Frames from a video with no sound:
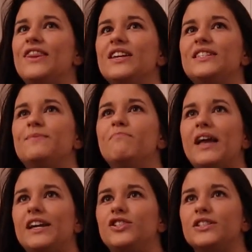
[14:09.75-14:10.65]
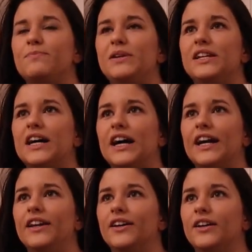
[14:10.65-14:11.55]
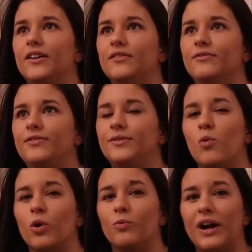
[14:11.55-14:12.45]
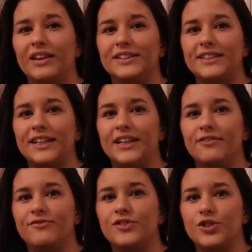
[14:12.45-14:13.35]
this may just be kind of more relative